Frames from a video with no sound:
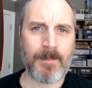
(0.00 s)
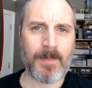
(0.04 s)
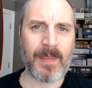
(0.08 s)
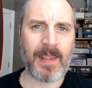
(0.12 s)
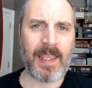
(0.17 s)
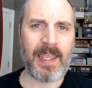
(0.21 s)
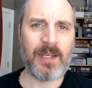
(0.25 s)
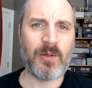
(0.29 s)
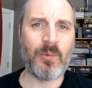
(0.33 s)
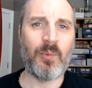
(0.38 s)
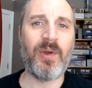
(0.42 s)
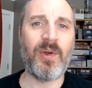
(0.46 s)

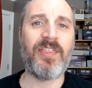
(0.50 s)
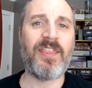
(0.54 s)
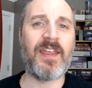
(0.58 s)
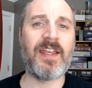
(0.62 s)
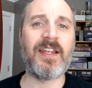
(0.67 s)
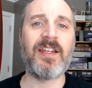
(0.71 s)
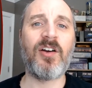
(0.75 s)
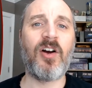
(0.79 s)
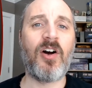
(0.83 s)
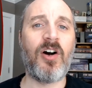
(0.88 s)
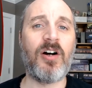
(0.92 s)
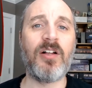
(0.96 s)
and with
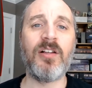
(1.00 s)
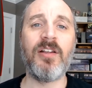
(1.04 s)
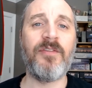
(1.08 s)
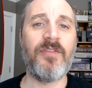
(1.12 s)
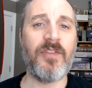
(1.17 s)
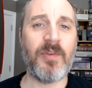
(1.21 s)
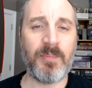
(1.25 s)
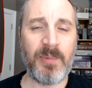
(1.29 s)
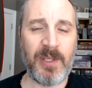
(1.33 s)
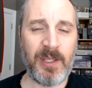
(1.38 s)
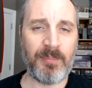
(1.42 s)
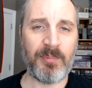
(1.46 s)
it, all of
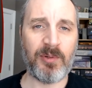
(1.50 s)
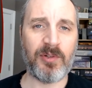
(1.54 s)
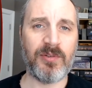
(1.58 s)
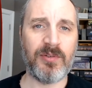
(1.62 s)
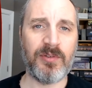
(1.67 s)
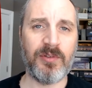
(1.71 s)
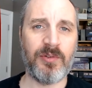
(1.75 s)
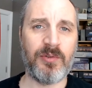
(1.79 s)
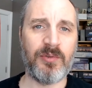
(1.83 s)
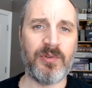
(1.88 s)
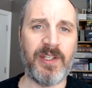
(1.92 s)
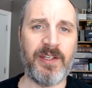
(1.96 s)
the people
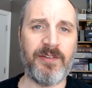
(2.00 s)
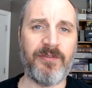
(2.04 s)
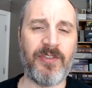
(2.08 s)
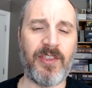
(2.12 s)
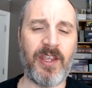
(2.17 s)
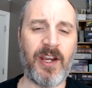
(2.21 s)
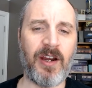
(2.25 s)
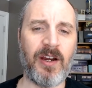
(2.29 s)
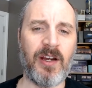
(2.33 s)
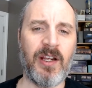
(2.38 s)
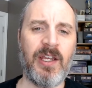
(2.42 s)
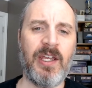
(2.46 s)
who live
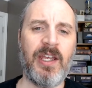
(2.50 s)
there.